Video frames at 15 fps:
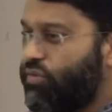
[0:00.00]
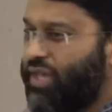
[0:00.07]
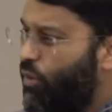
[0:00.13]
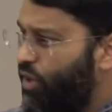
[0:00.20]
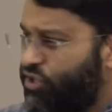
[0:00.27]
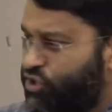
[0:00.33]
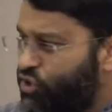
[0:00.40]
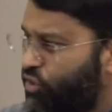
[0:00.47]

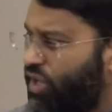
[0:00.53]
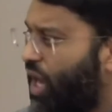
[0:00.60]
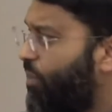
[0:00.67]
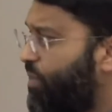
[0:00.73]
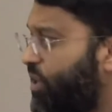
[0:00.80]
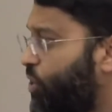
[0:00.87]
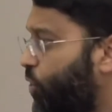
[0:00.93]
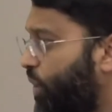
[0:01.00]
that we should
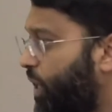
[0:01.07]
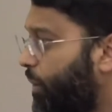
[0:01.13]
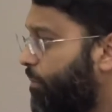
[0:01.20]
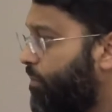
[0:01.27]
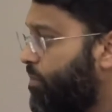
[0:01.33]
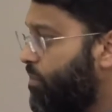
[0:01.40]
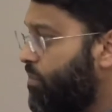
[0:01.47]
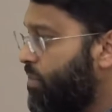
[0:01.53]
not be doing.
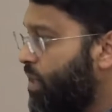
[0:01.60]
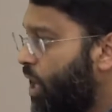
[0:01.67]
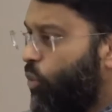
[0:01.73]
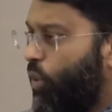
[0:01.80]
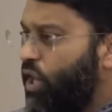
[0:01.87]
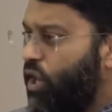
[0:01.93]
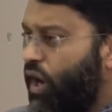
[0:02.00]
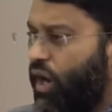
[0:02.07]

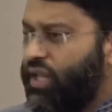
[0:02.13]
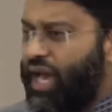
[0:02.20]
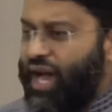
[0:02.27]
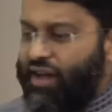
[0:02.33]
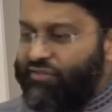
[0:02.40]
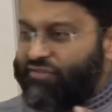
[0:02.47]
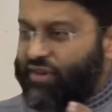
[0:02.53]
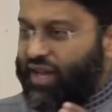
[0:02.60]
We all
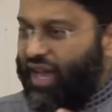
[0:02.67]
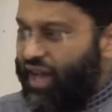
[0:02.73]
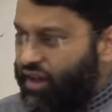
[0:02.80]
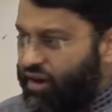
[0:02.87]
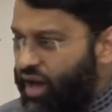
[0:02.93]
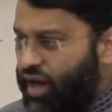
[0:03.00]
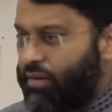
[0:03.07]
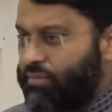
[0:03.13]
have
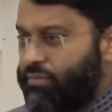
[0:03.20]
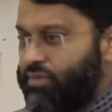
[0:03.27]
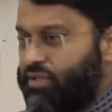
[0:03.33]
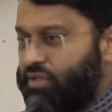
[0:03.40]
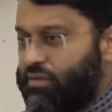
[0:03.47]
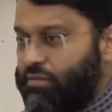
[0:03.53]
harams.